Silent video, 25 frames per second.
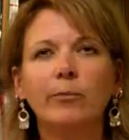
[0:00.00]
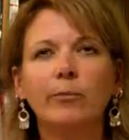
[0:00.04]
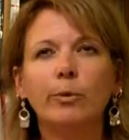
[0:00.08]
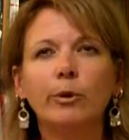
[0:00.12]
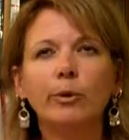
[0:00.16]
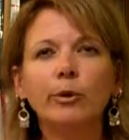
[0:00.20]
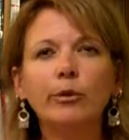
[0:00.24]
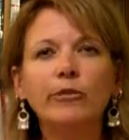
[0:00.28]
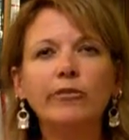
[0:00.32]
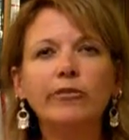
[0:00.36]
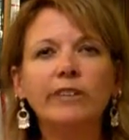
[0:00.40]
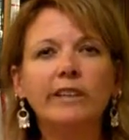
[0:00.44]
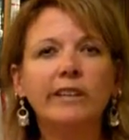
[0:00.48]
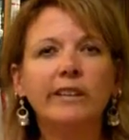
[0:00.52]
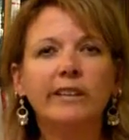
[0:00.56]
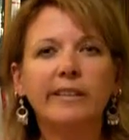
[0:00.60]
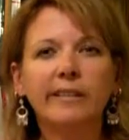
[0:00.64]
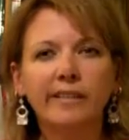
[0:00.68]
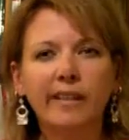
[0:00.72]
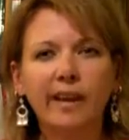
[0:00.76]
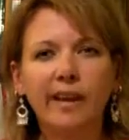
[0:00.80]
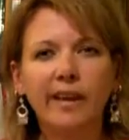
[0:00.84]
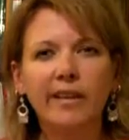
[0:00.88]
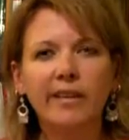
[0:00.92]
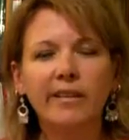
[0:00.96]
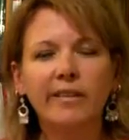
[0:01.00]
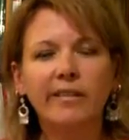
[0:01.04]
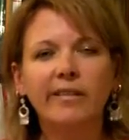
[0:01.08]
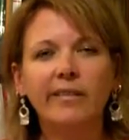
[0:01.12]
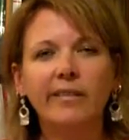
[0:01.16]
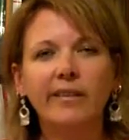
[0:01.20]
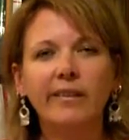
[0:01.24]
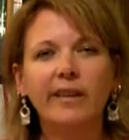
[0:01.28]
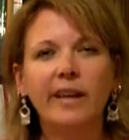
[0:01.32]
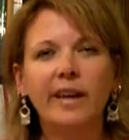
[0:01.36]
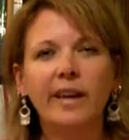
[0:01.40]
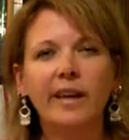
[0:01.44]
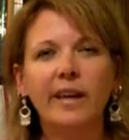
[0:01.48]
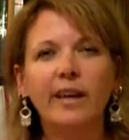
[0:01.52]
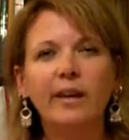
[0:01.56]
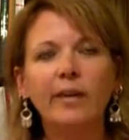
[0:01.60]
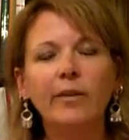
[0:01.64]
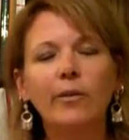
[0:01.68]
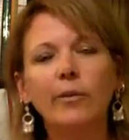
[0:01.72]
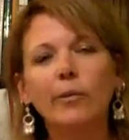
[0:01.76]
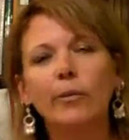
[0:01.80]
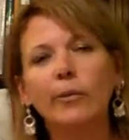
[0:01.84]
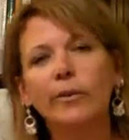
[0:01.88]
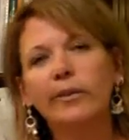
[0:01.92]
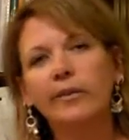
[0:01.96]
proving in science today
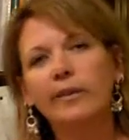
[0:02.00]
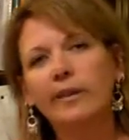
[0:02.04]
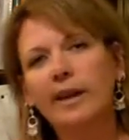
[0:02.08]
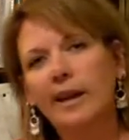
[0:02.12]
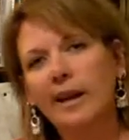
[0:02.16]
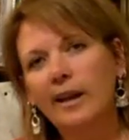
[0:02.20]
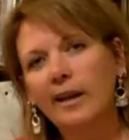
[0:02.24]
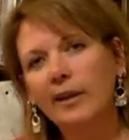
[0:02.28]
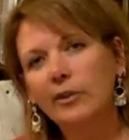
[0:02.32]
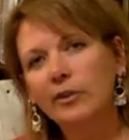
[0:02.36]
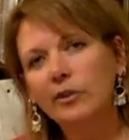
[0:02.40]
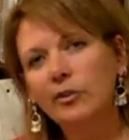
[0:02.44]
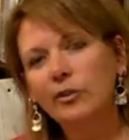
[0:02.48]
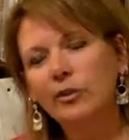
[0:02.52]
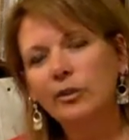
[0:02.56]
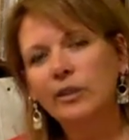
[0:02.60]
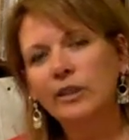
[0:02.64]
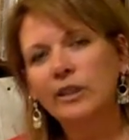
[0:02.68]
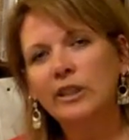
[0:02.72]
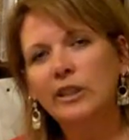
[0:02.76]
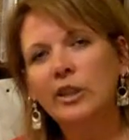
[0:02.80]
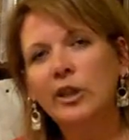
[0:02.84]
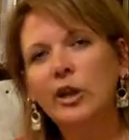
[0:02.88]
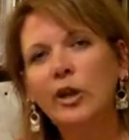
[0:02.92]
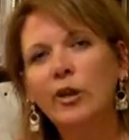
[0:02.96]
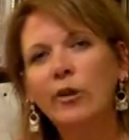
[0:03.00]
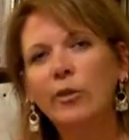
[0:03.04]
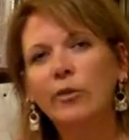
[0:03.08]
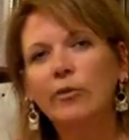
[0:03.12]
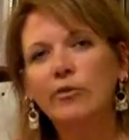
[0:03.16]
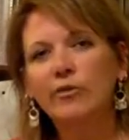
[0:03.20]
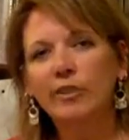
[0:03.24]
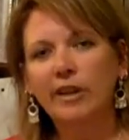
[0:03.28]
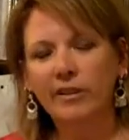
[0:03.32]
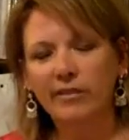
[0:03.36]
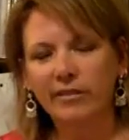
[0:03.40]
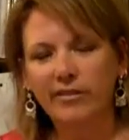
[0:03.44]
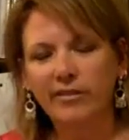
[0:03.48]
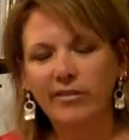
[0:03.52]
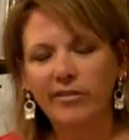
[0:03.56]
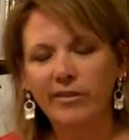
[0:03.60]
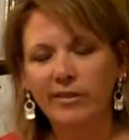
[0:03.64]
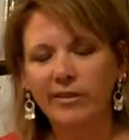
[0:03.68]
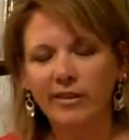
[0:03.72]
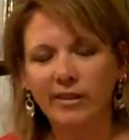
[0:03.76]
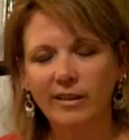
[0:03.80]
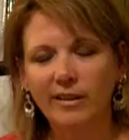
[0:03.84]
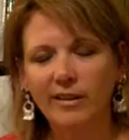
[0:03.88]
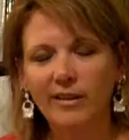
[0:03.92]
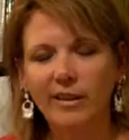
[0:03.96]
was actually known 5 to
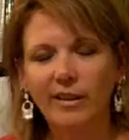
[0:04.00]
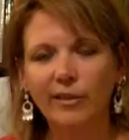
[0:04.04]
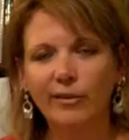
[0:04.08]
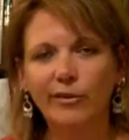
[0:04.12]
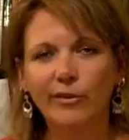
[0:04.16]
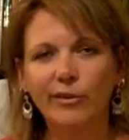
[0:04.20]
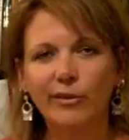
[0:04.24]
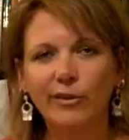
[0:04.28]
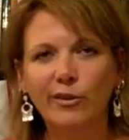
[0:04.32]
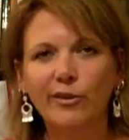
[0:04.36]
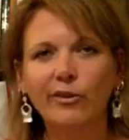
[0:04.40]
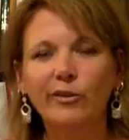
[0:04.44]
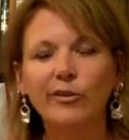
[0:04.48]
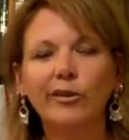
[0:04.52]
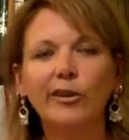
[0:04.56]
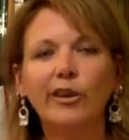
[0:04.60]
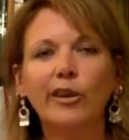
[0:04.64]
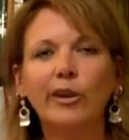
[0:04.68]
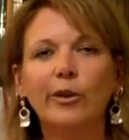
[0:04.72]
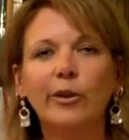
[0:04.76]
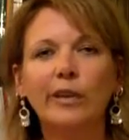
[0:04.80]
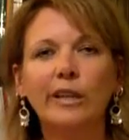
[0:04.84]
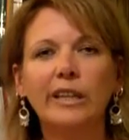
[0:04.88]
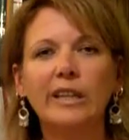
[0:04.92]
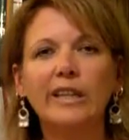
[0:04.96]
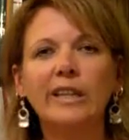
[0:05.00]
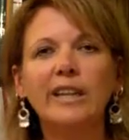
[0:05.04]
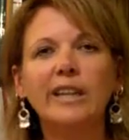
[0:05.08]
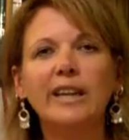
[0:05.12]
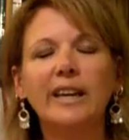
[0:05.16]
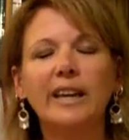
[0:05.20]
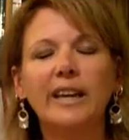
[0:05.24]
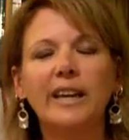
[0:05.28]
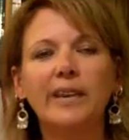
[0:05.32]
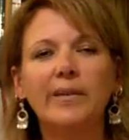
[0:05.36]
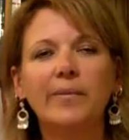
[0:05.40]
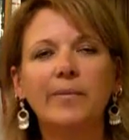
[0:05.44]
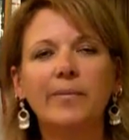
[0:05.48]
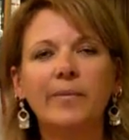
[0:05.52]
10,000 years ago in India.